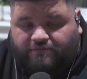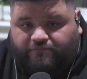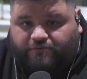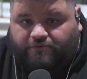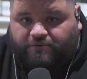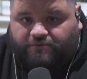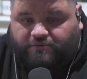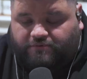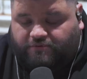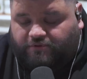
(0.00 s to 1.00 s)
for when
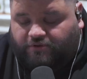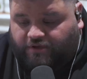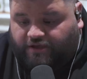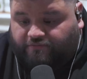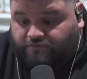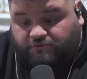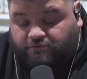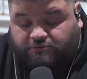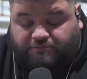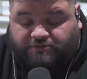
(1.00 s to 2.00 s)
you have
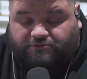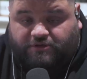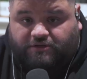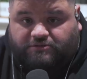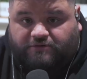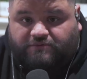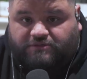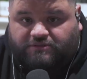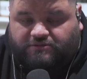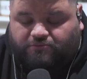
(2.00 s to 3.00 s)
those special kind of
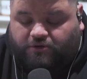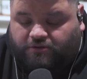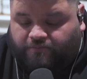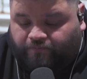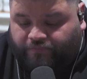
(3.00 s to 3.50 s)
services as well.